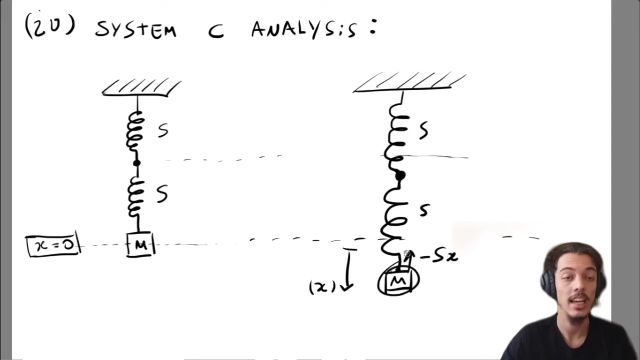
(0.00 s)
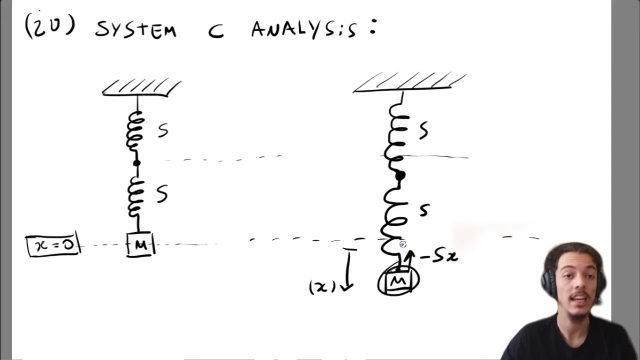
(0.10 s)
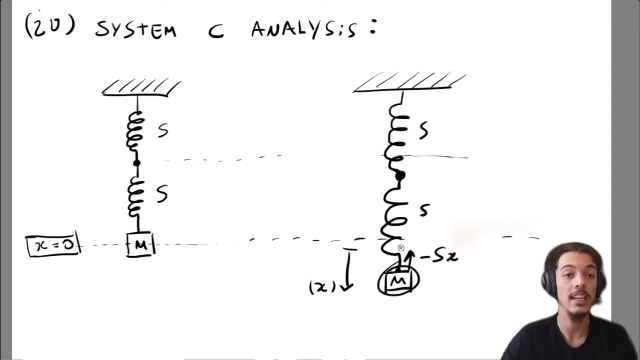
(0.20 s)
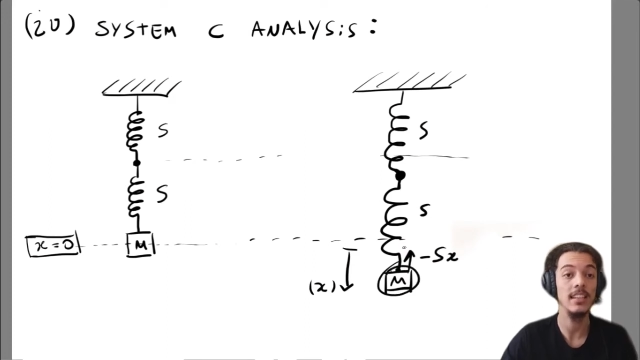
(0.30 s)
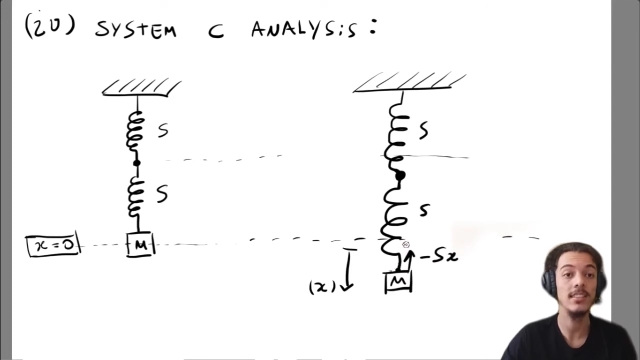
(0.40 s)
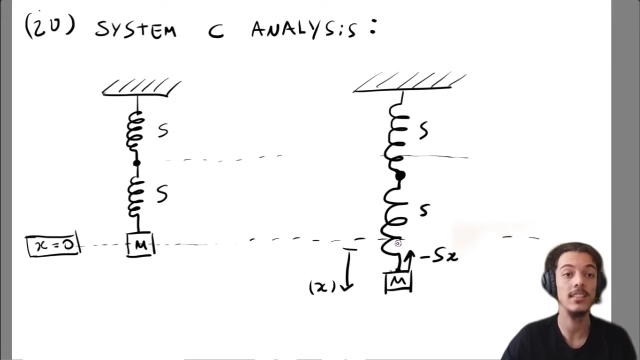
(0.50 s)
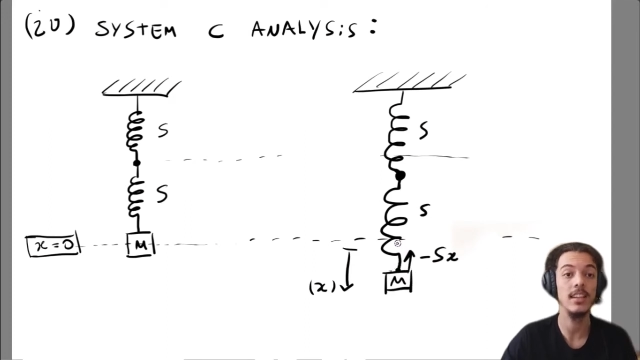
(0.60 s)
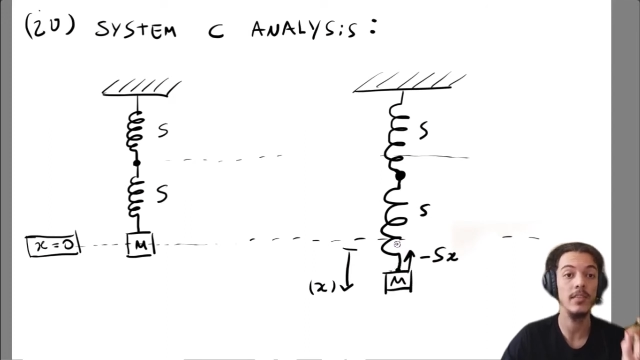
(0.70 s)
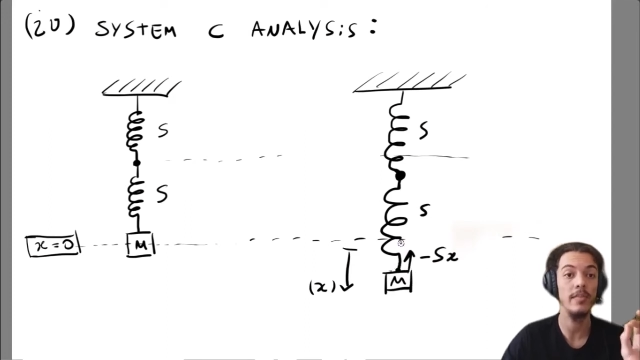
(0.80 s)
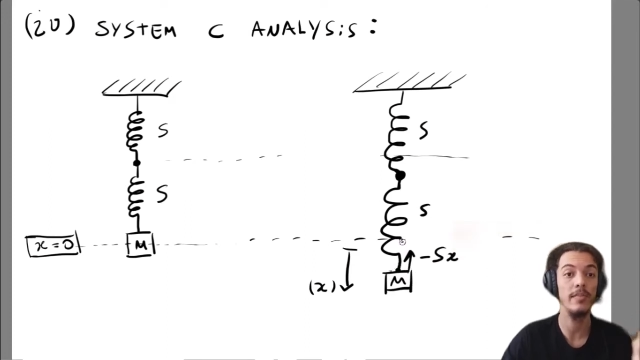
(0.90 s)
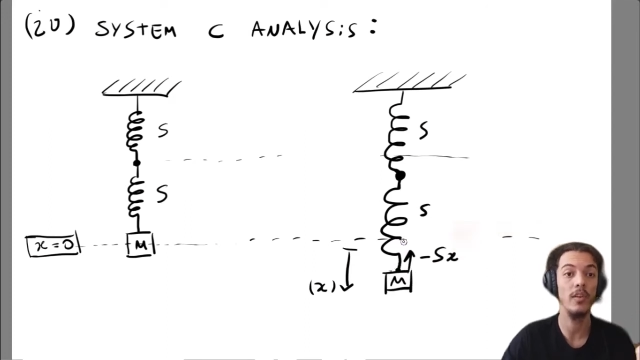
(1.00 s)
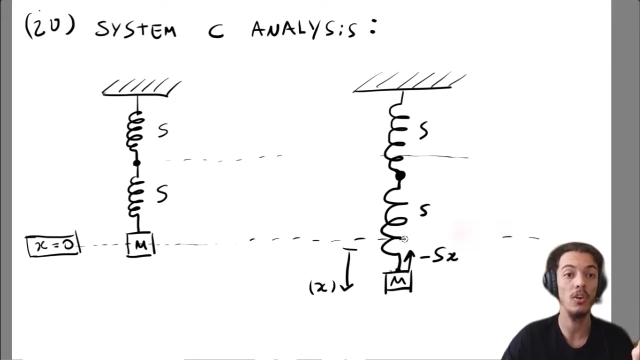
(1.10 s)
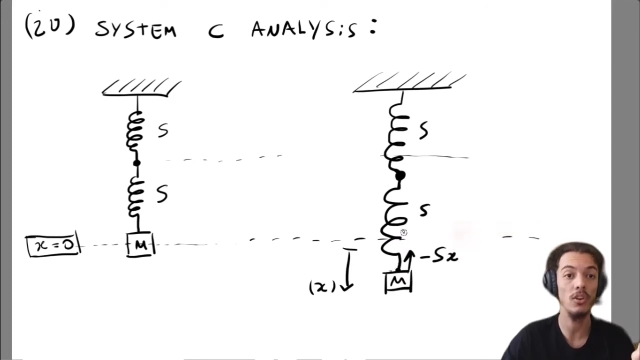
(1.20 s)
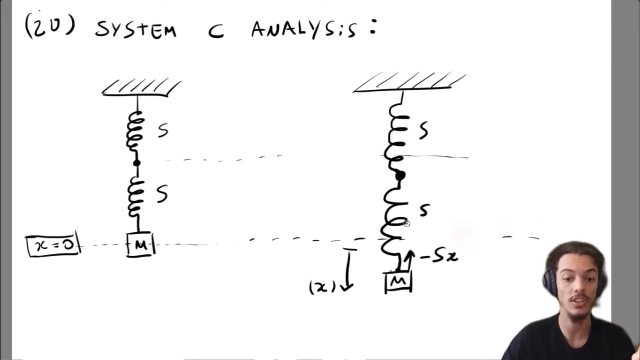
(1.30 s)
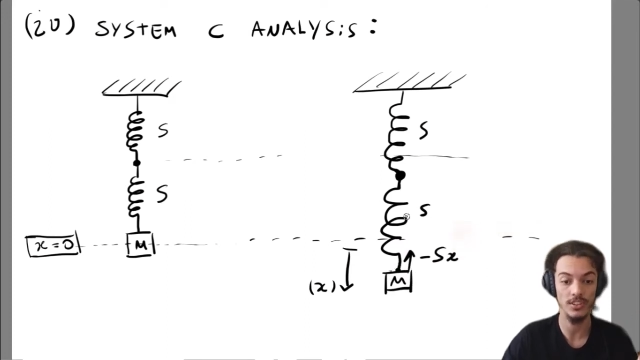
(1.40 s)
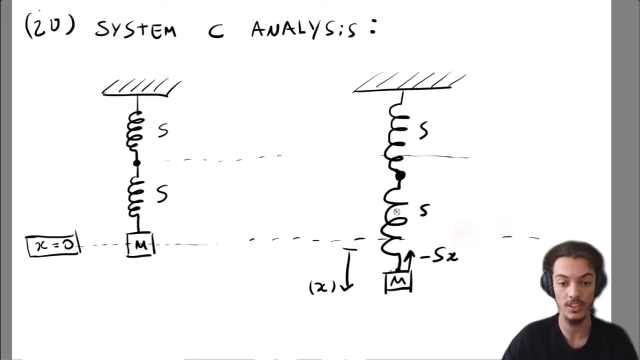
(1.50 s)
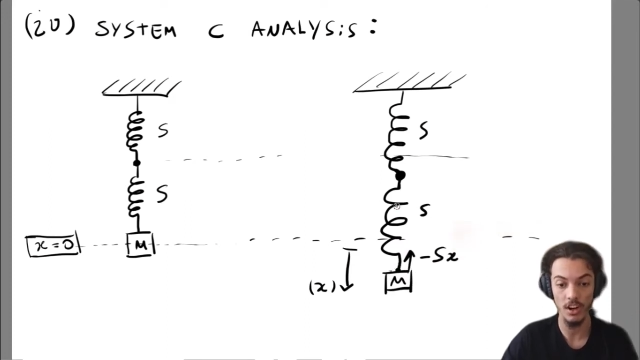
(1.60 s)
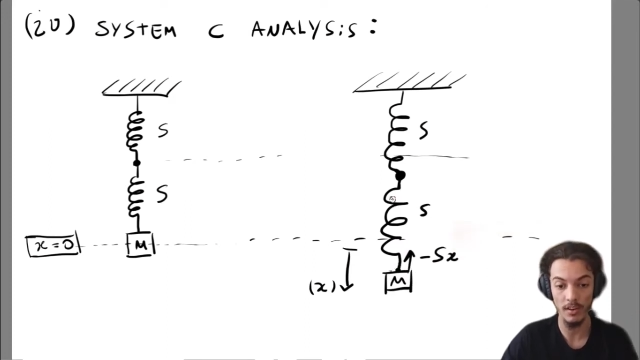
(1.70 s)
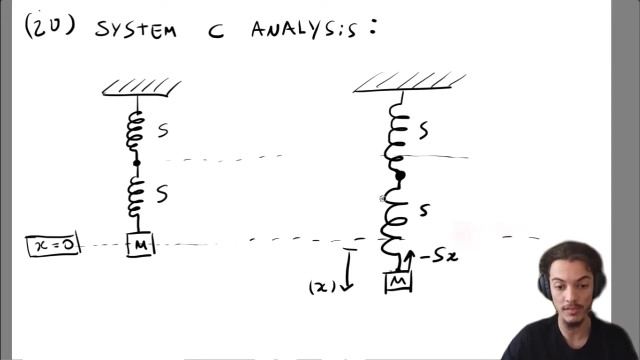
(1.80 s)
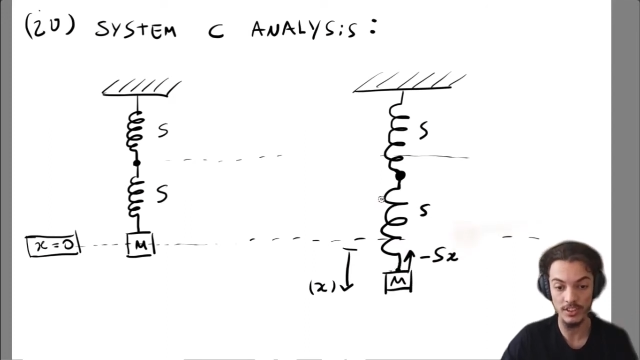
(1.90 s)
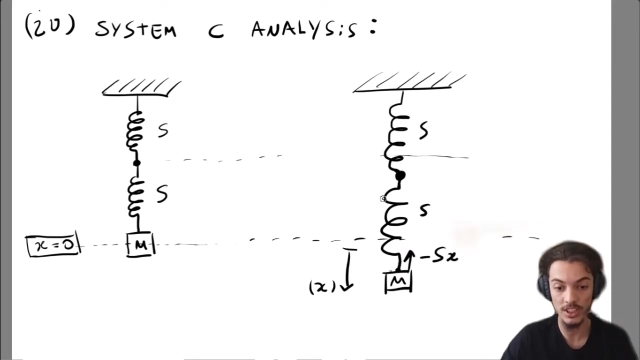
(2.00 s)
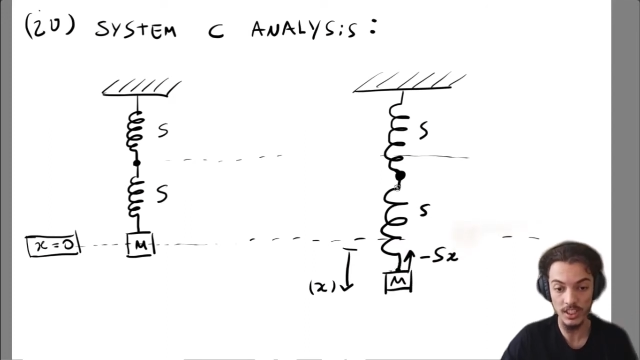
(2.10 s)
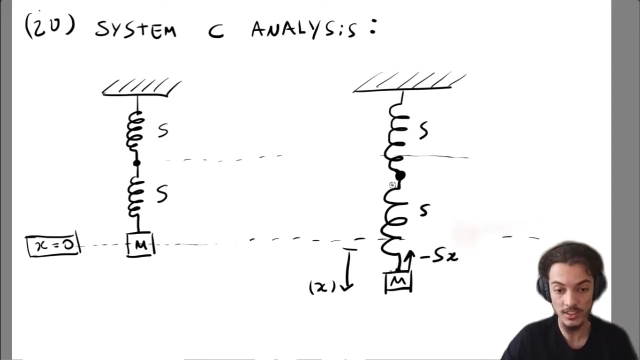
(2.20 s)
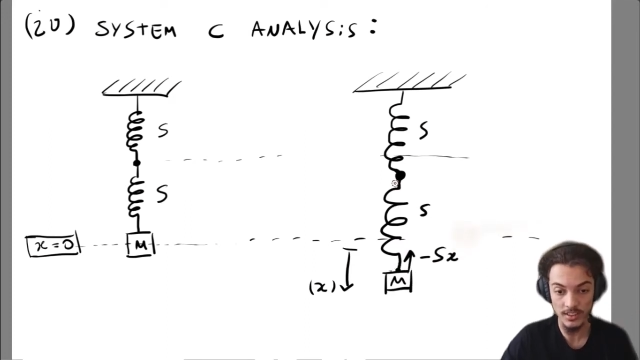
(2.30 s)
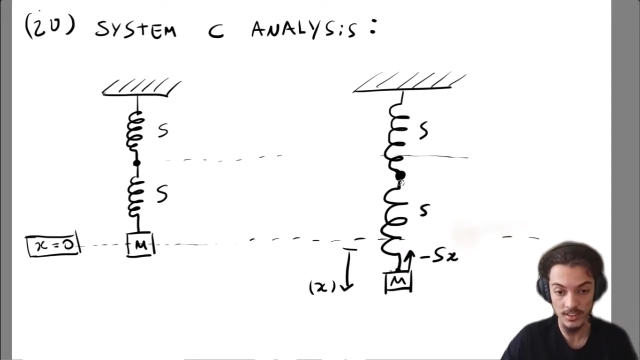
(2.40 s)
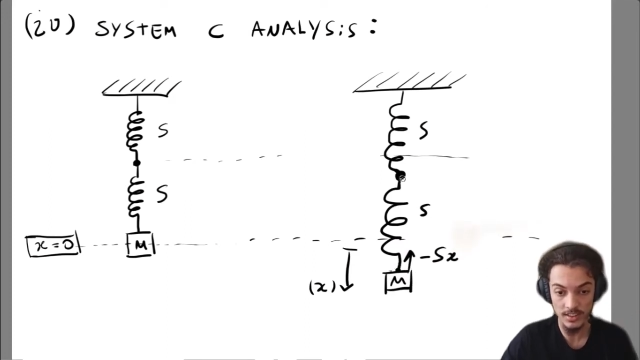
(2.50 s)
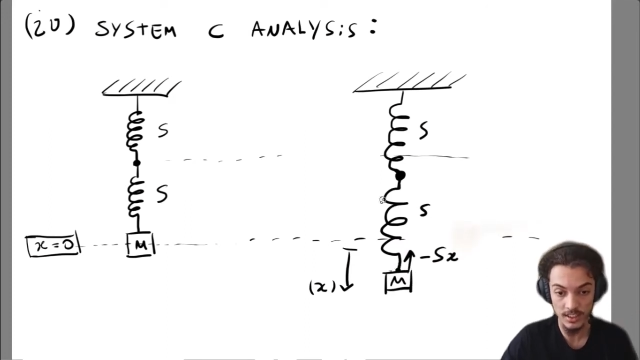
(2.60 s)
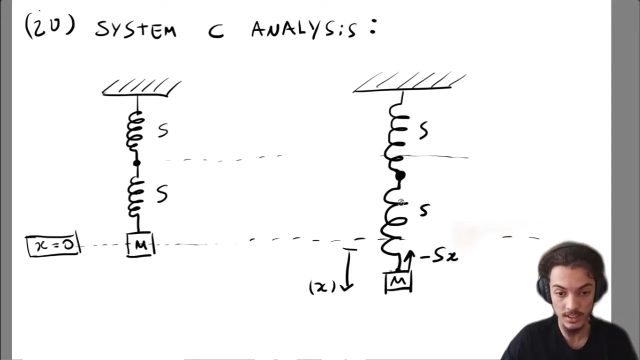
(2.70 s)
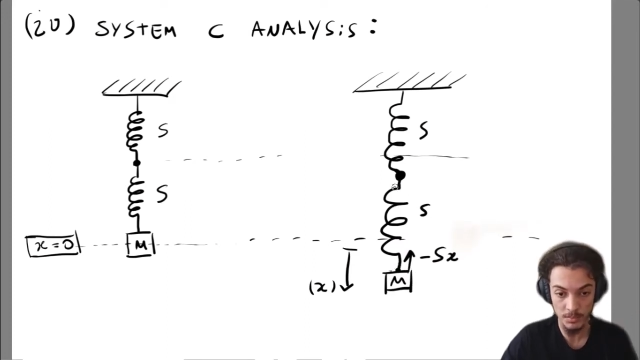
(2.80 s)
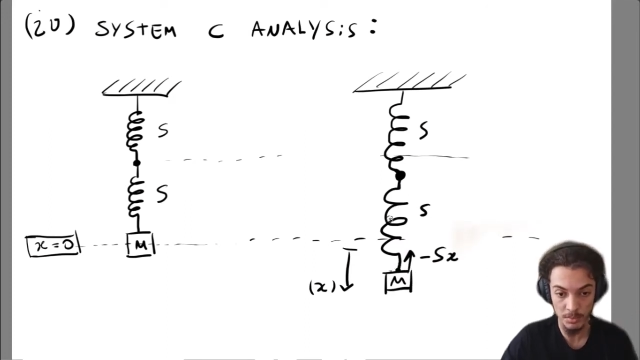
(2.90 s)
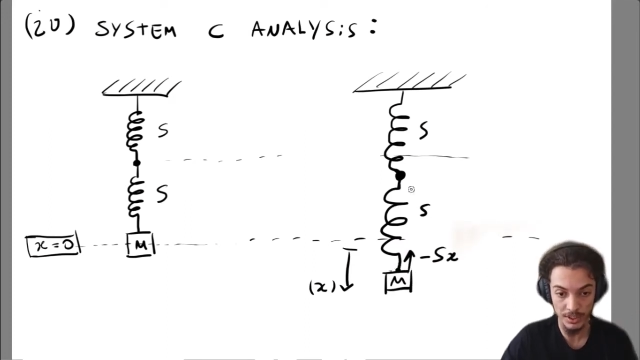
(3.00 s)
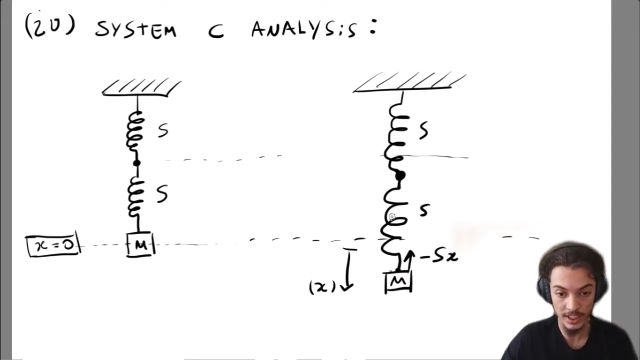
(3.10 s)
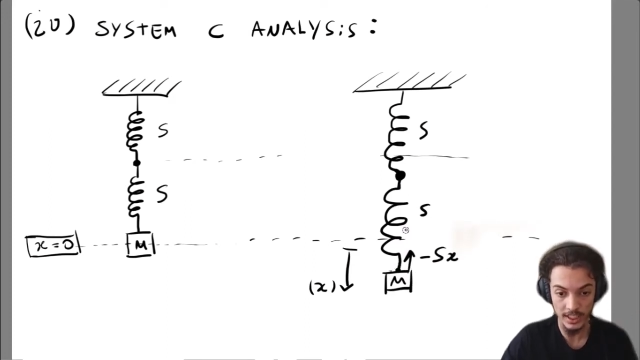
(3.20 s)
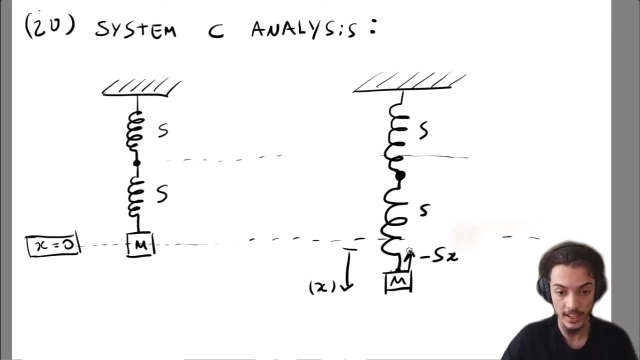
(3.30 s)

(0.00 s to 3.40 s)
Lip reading: is the force of just this spring.